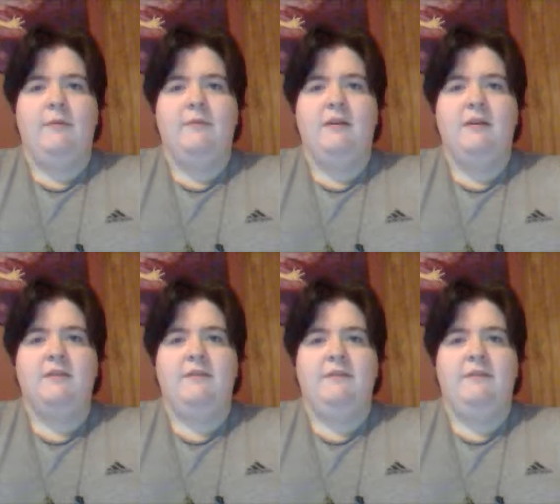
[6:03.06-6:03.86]
because
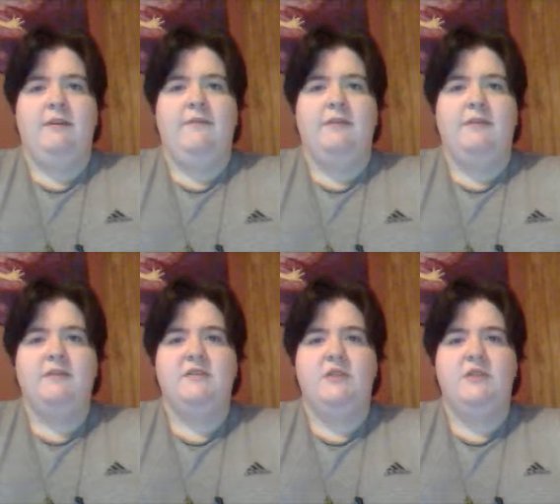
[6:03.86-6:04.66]
I believe that
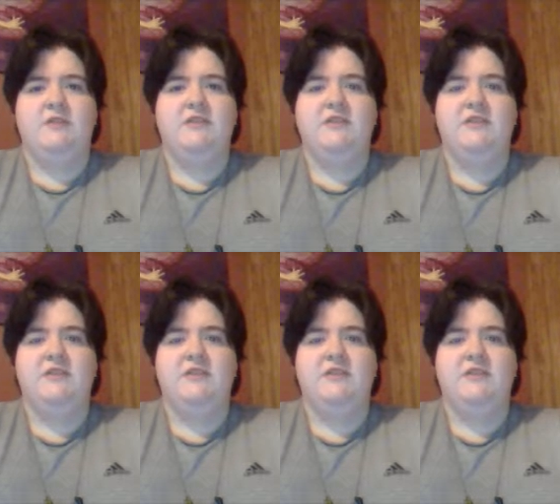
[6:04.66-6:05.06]
this is all just a